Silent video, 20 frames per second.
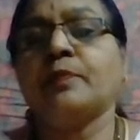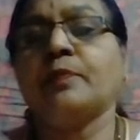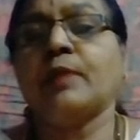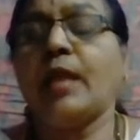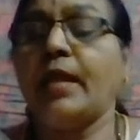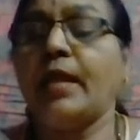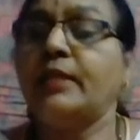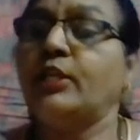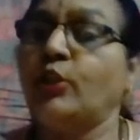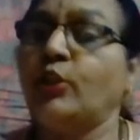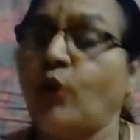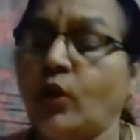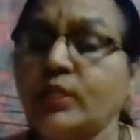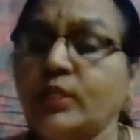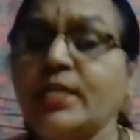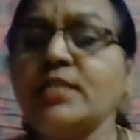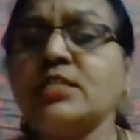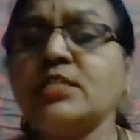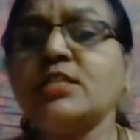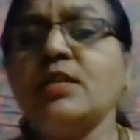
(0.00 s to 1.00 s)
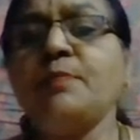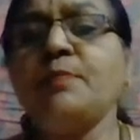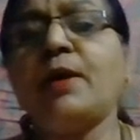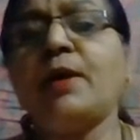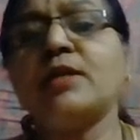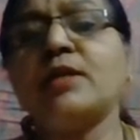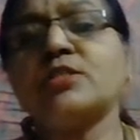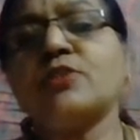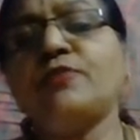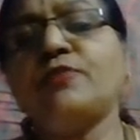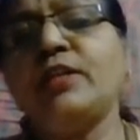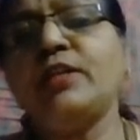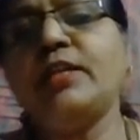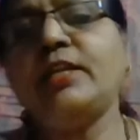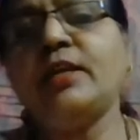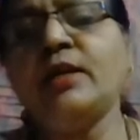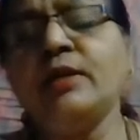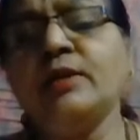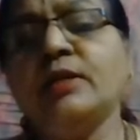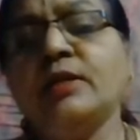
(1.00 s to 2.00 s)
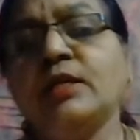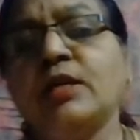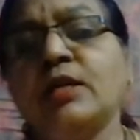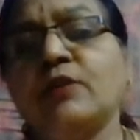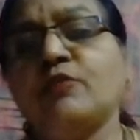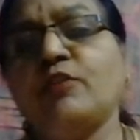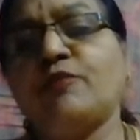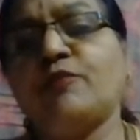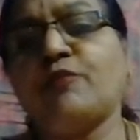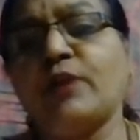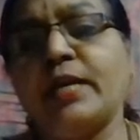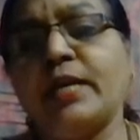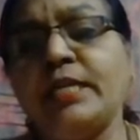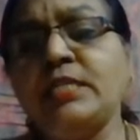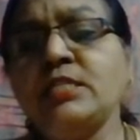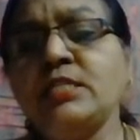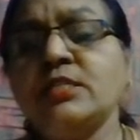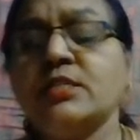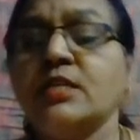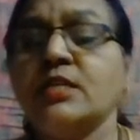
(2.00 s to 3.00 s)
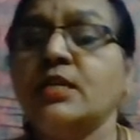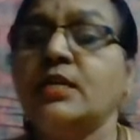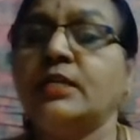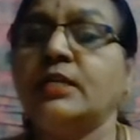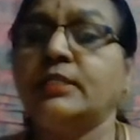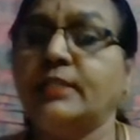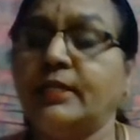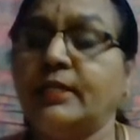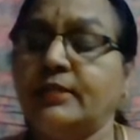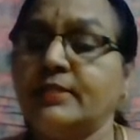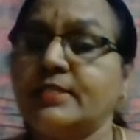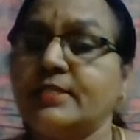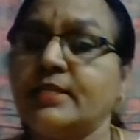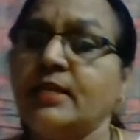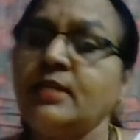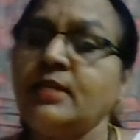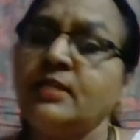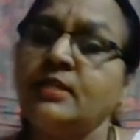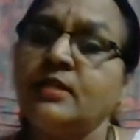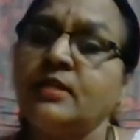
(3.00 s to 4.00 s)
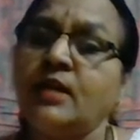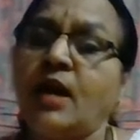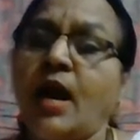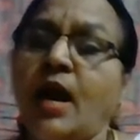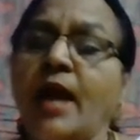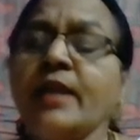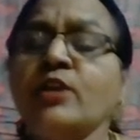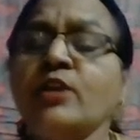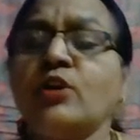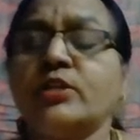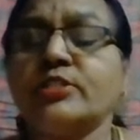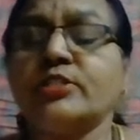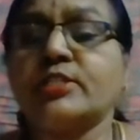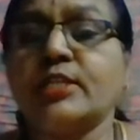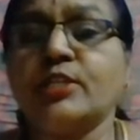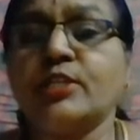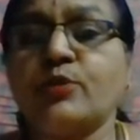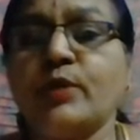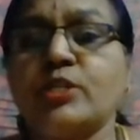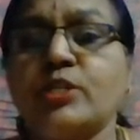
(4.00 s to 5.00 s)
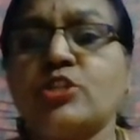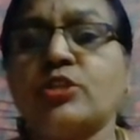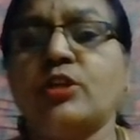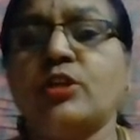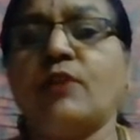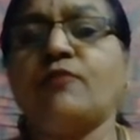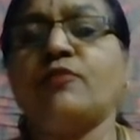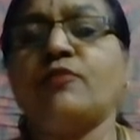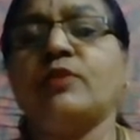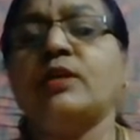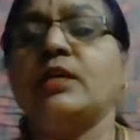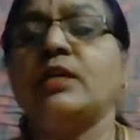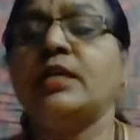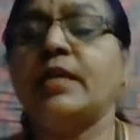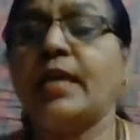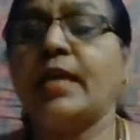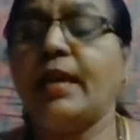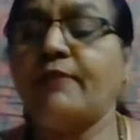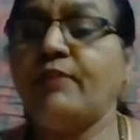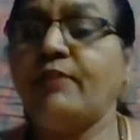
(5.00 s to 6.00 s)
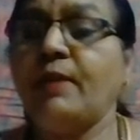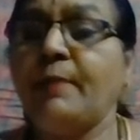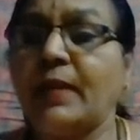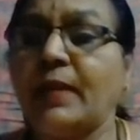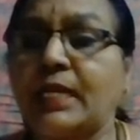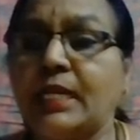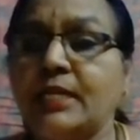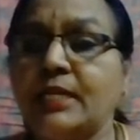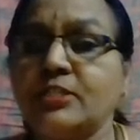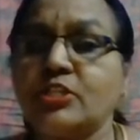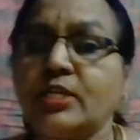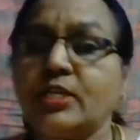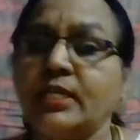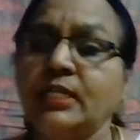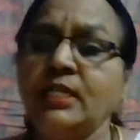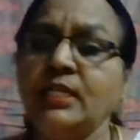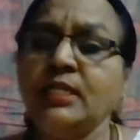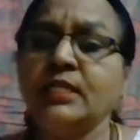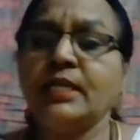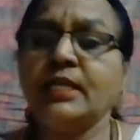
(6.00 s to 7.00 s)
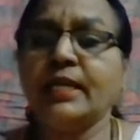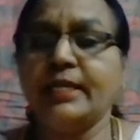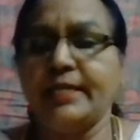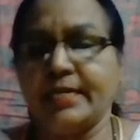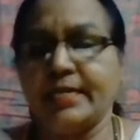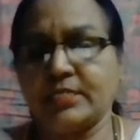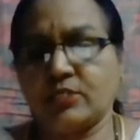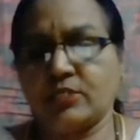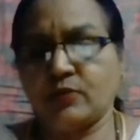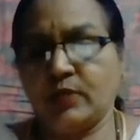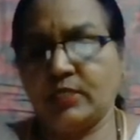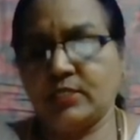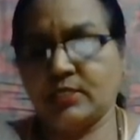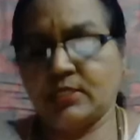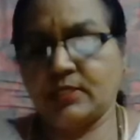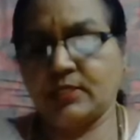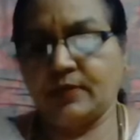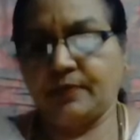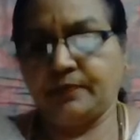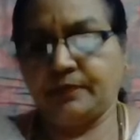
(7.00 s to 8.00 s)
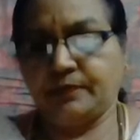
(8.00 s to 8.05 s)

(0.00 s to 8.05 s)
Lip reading: in the northeastern part of India, we find there is a high concentration of heavy metallurgical industries.